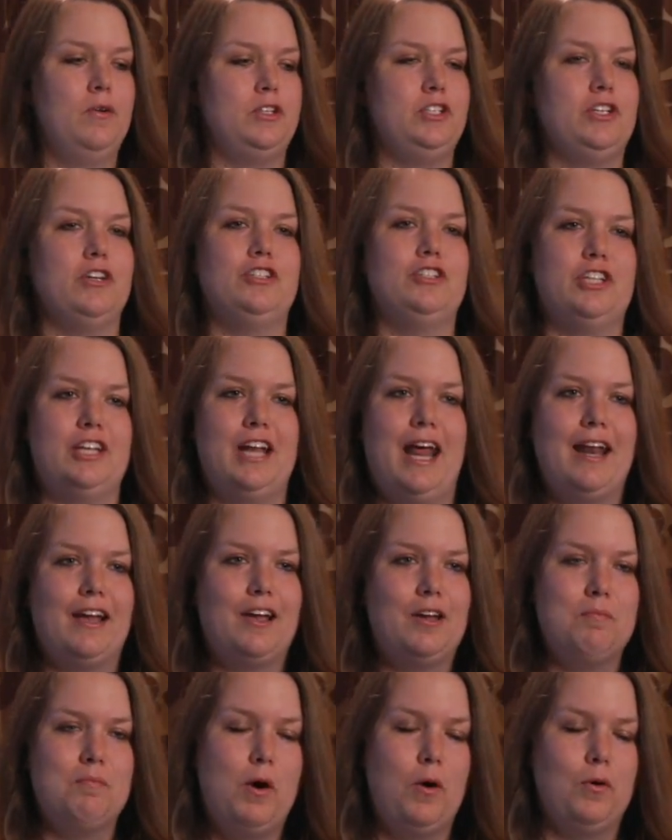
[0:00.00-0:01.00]
your genetic
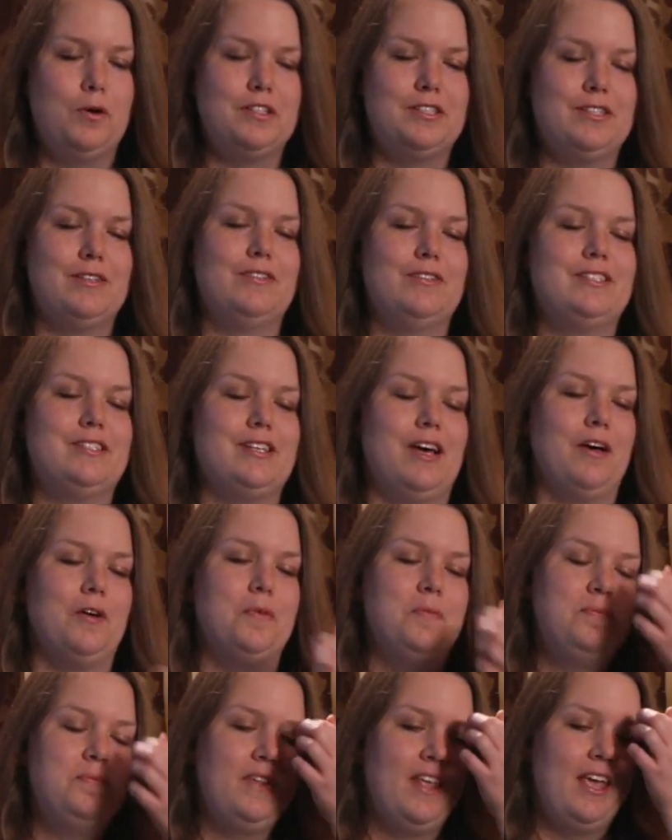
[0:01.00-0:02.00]
components of a
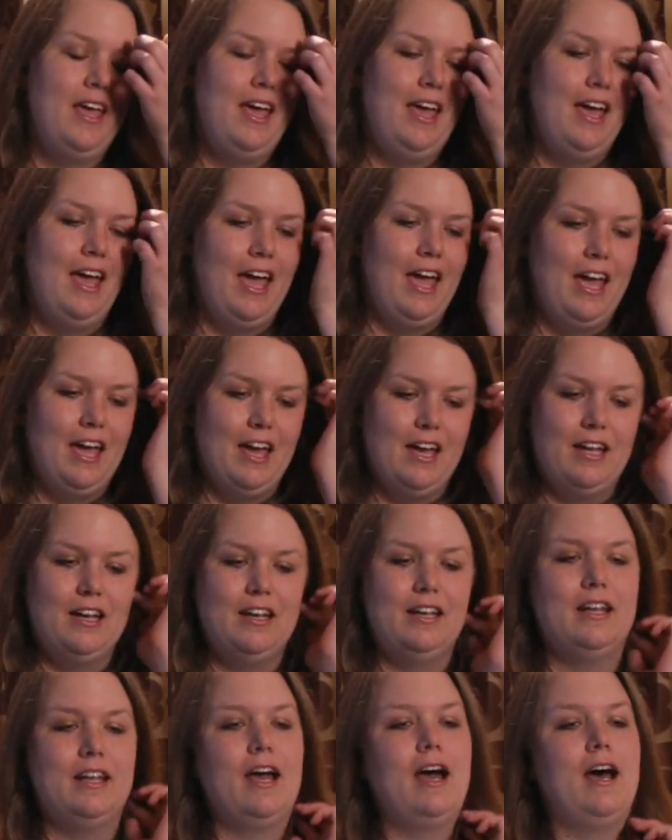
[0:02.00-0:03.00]
cell,
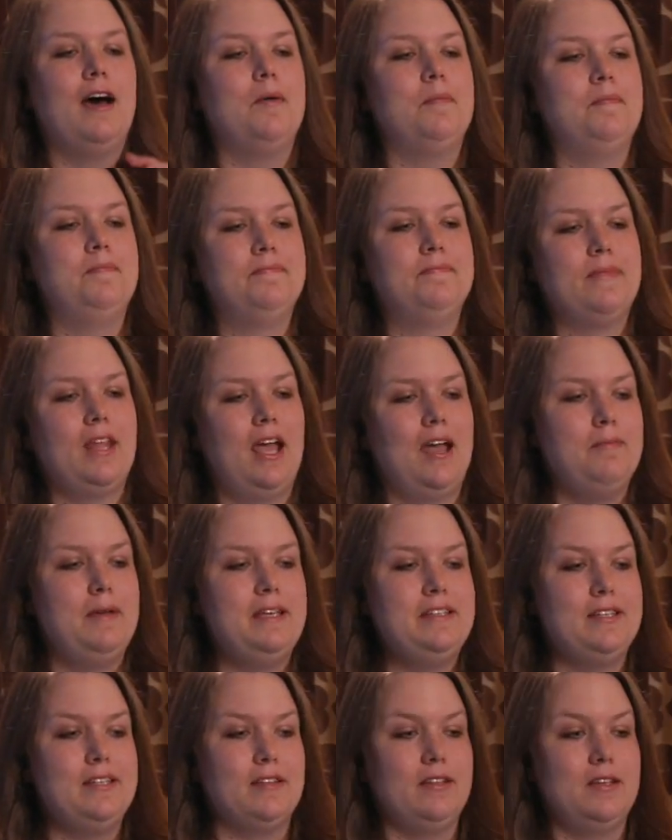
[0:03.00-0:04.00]
and um, I
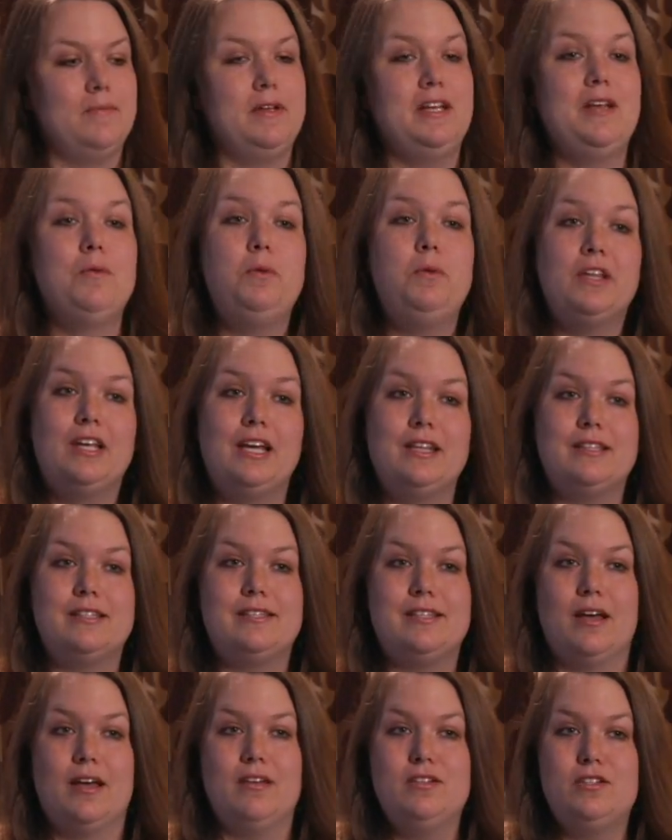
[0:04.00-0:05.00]
basically manipulate the
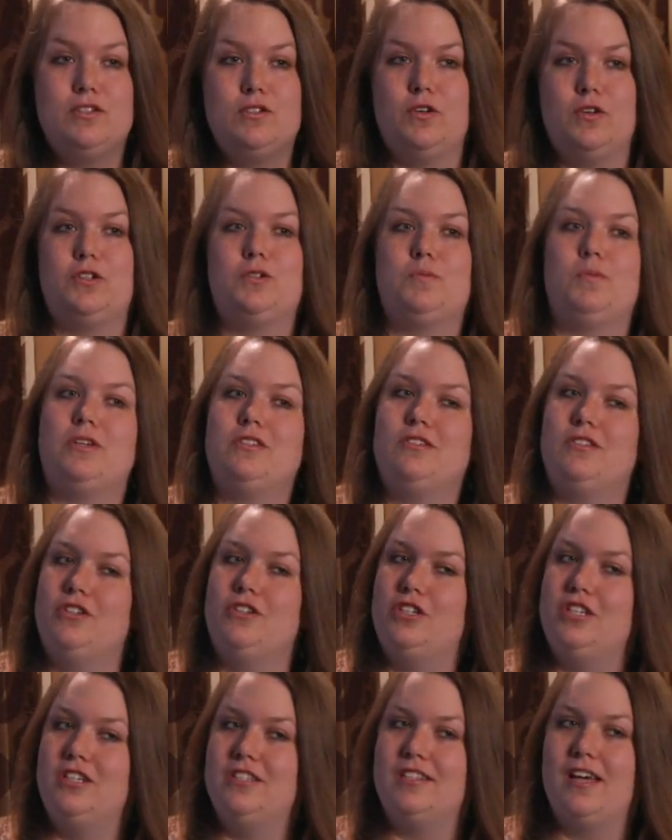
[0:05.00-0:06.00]
cells to express the
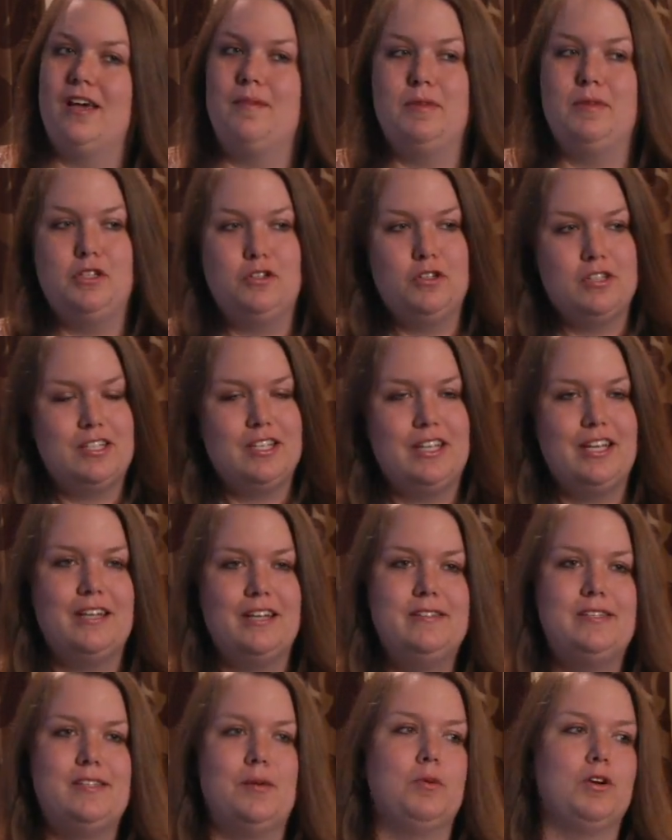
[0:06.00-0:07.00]
genes I'm interested
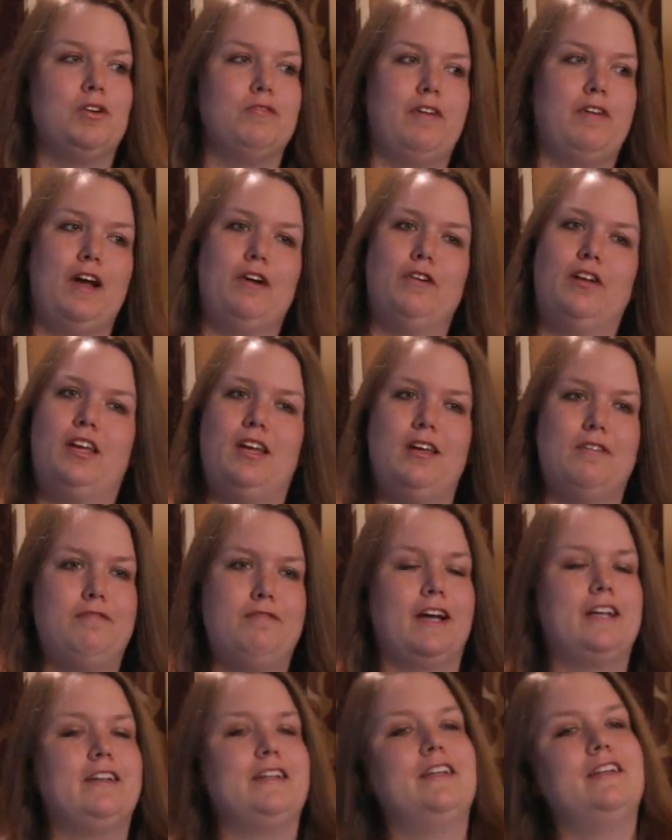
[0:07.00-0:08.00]
in. Some are virally
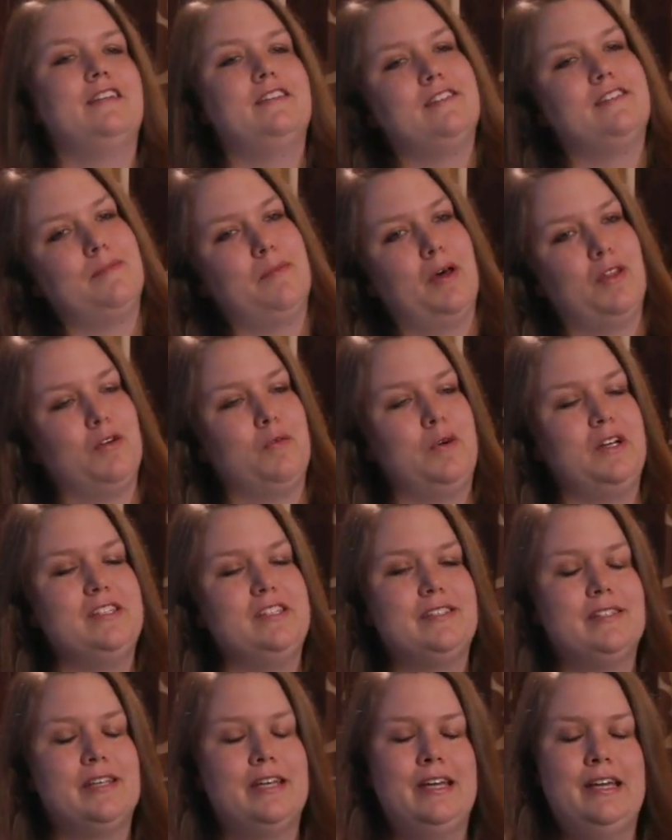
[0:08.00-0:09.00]
infected and some other
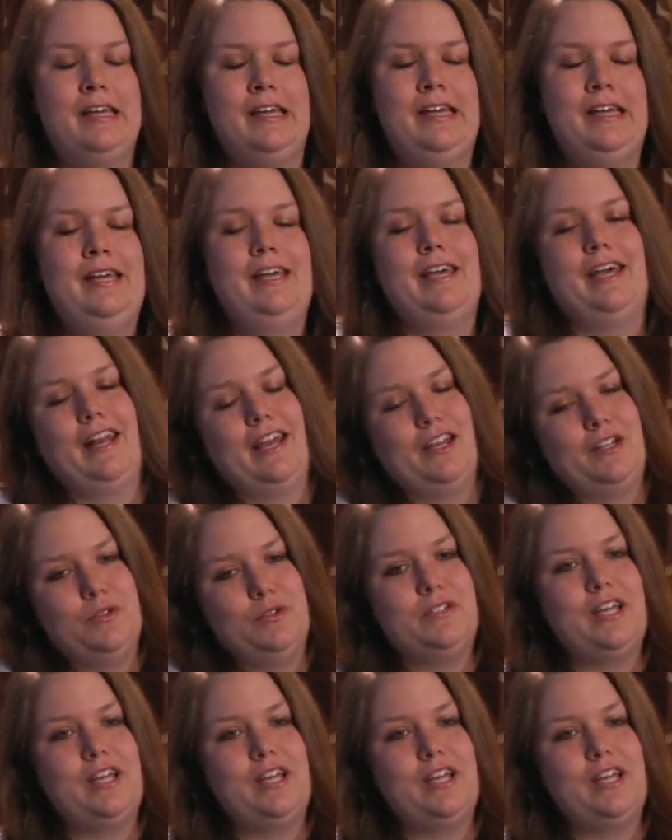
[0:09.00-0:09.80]
ones, and I do